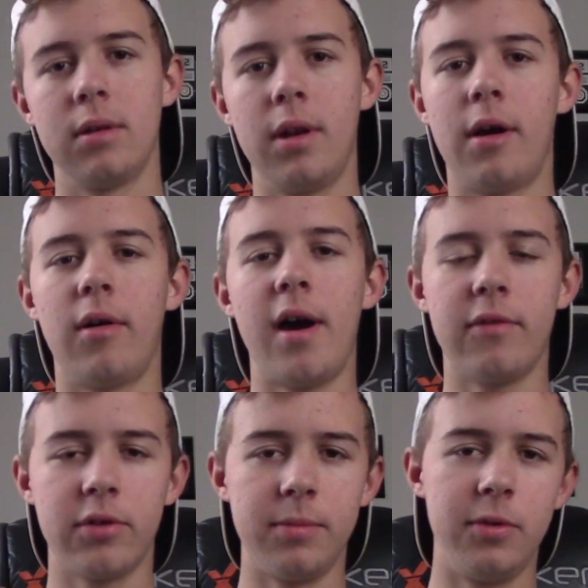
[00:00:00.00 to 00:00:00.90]
Now,
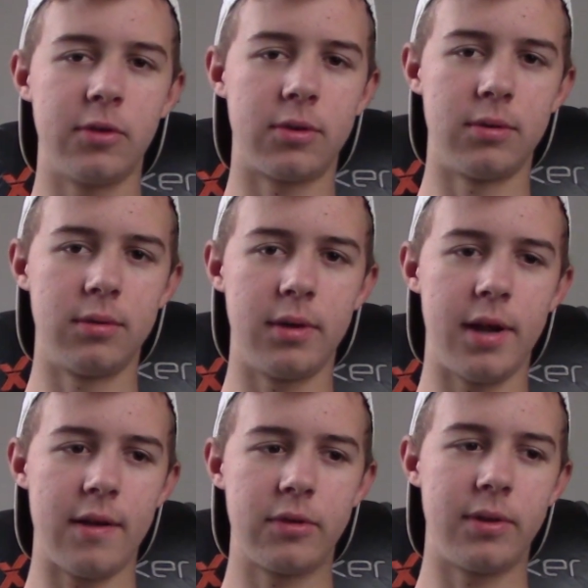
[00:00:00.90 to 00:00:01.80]
after the musical
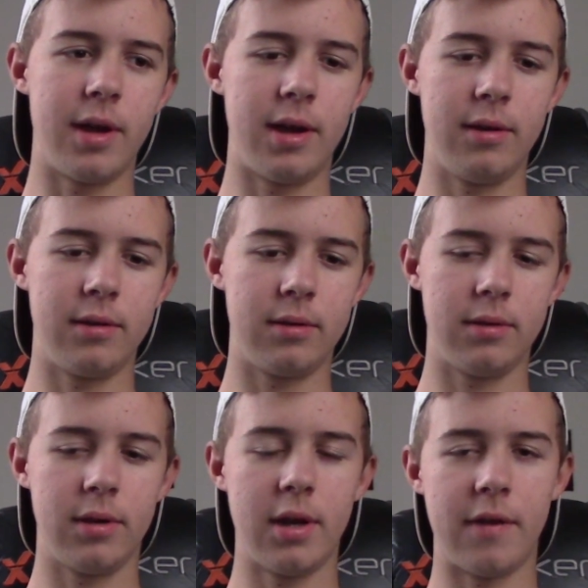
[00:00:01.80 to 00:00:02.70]
and after that,
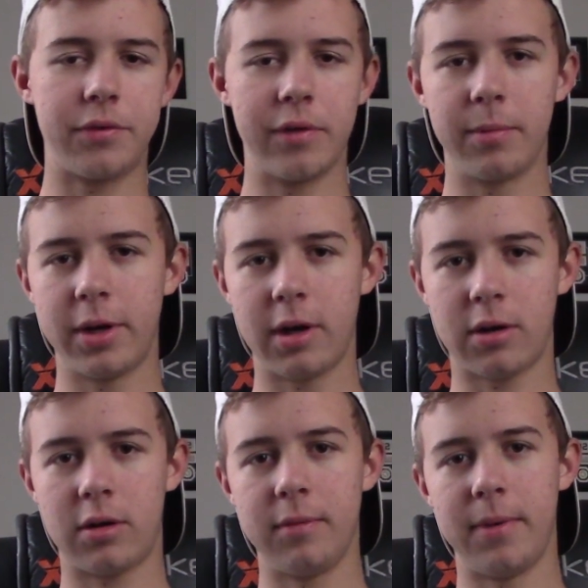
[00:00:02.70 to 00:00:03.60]
and after everybody
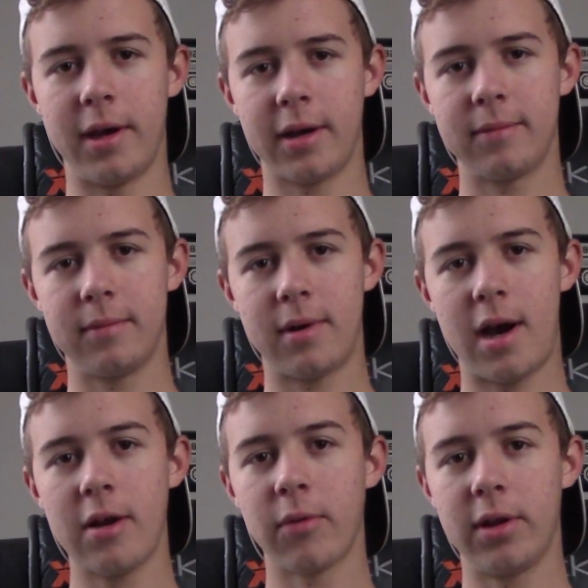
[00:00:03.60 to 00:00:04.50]
got called back,
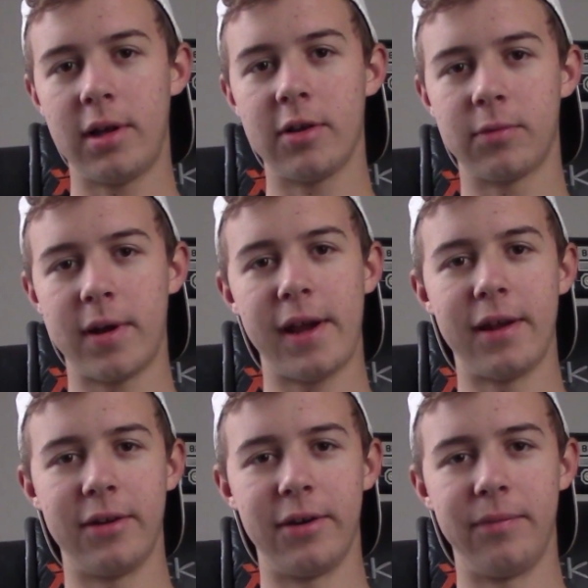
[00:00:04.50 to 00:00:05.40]
I realized what I
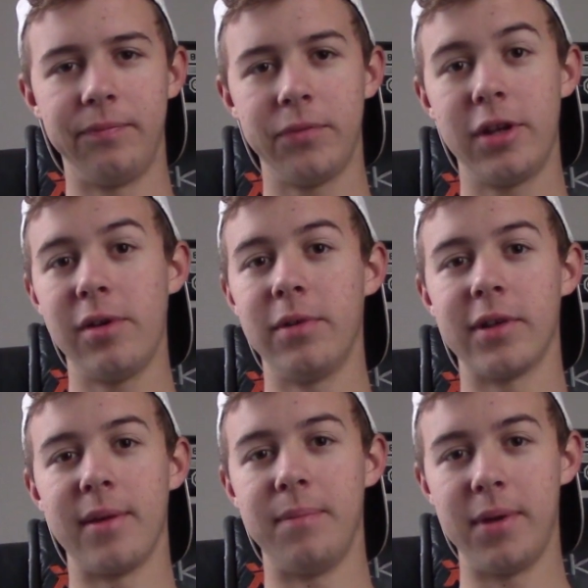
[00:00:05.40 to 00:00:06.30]
had done, and it
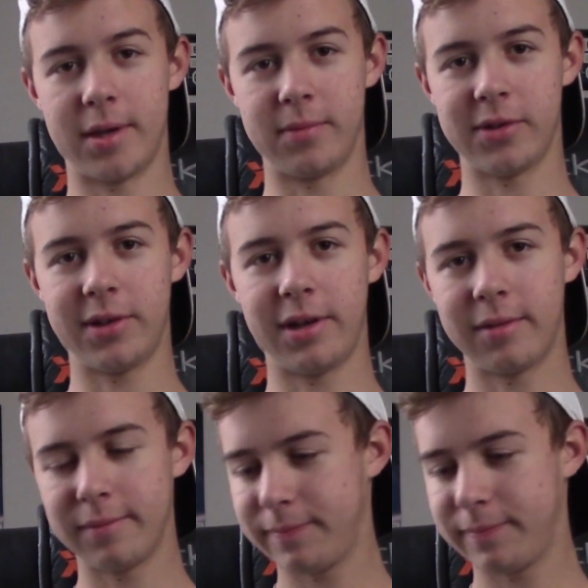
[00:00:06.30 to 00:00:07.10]
was a big mistake.